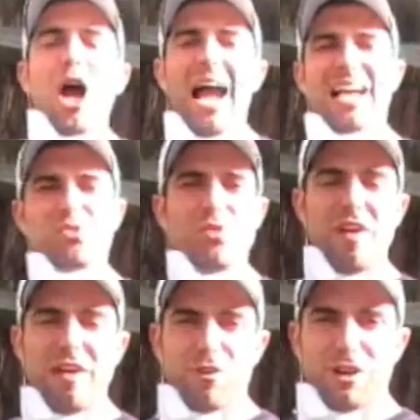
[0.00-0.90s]
as with
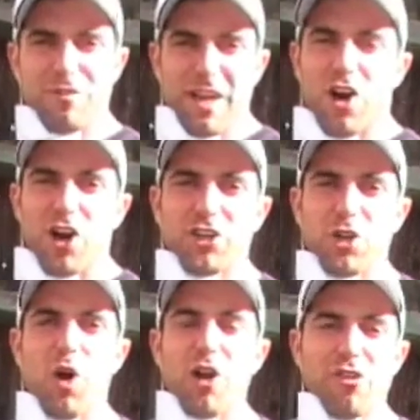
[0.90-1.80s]
everything I
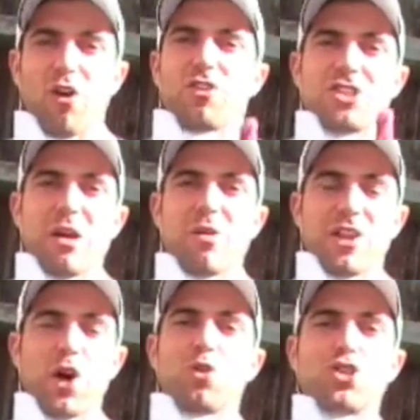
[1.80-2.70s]
do, I've got the Terry
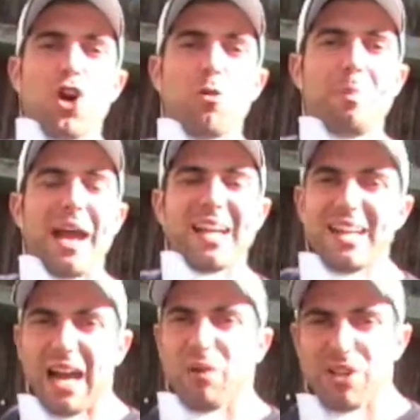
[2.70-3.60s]
the Odd Job Man
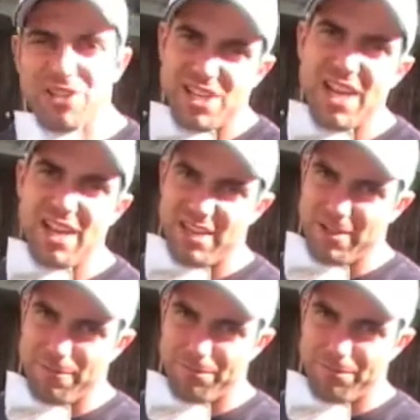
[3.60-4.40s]
guarantee.